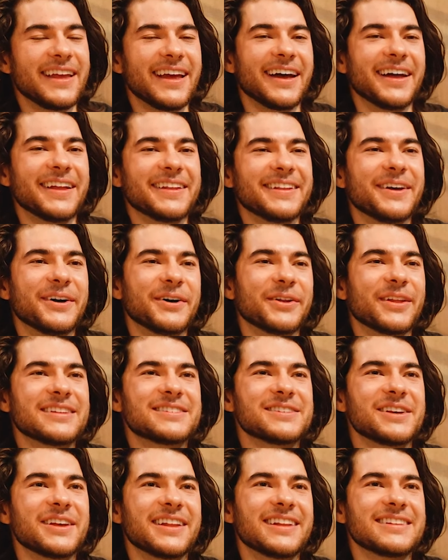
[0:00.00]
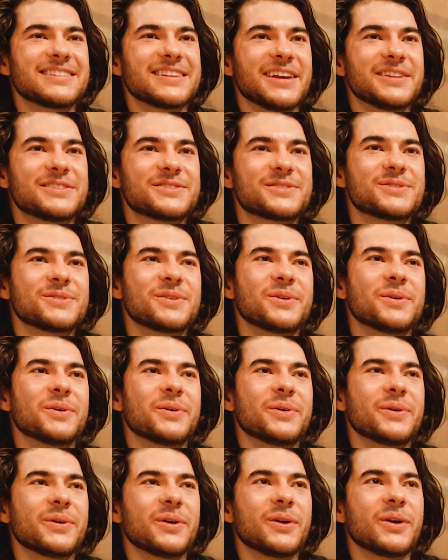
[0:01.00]
yeah, no, that's it's it's
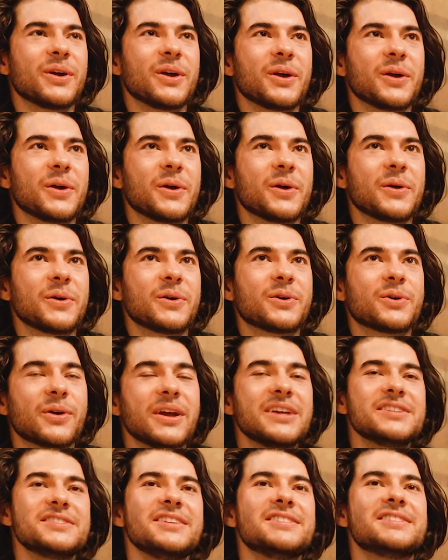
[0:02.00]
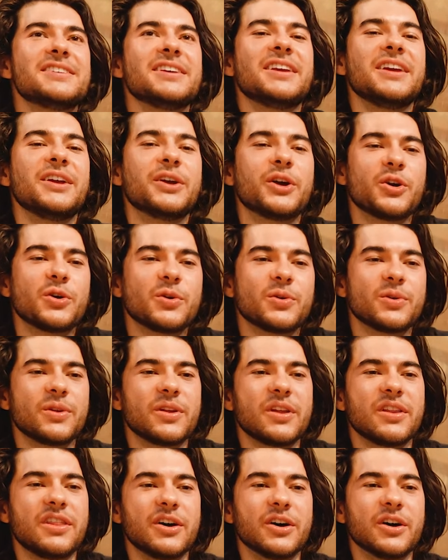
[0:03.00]
crazy to hear
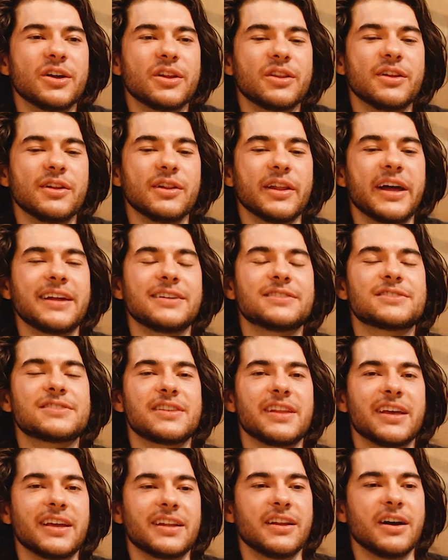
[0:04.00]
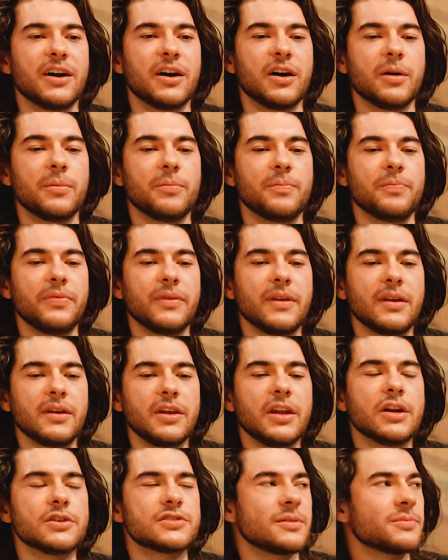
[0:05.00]
the the lengths that um,
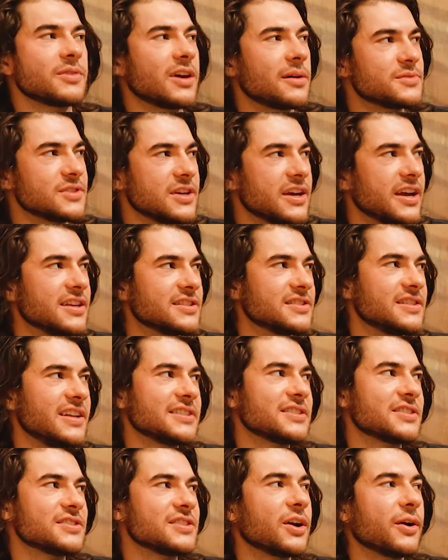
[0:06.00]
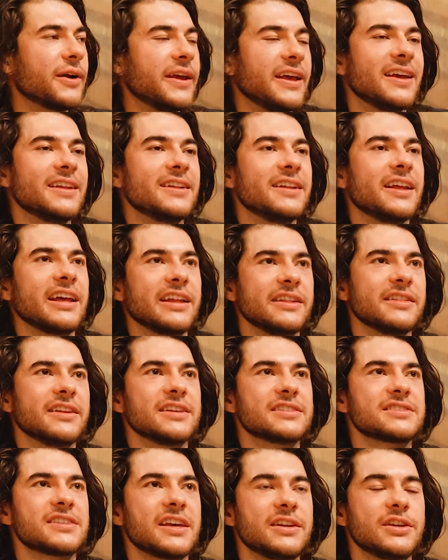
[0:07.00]
you know sometimes it is necessary in in
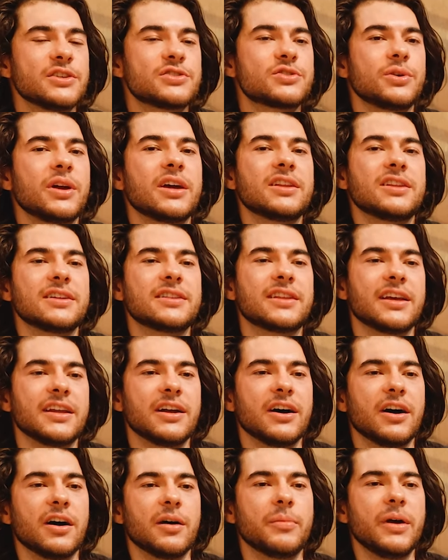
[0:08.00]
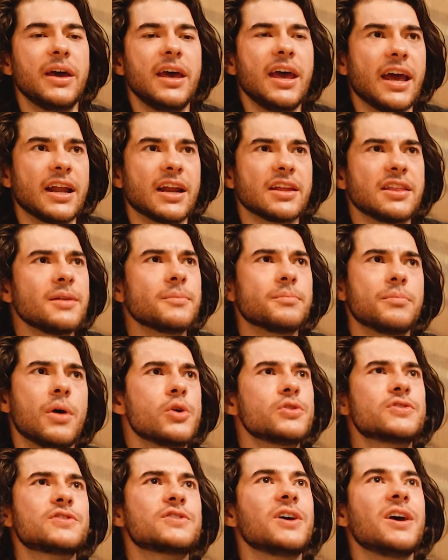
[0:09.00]
this industry i think that um and i think
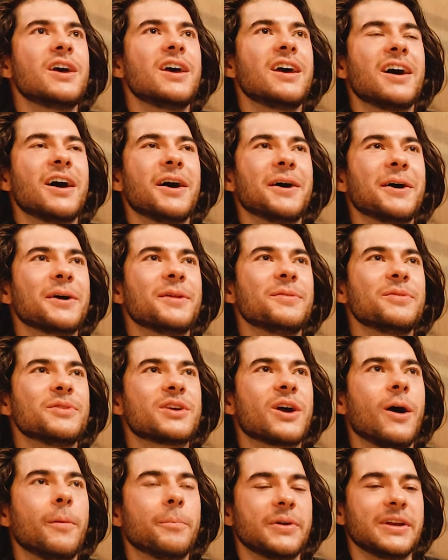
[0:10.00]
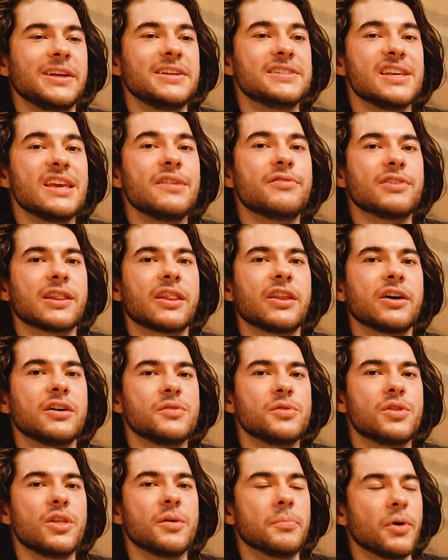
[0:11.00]
most uh companies even
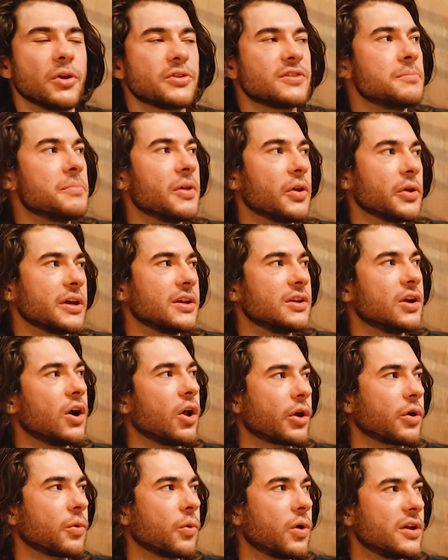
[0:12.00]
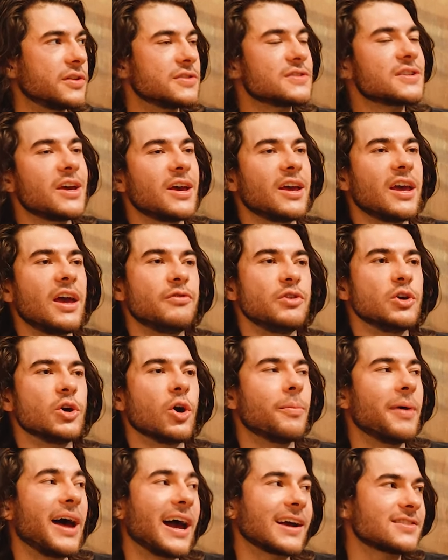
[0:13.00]
the the multi-billion dollar ones if you
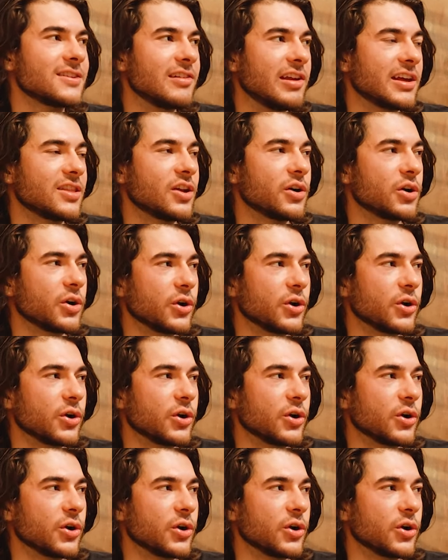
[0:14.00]
go back to like the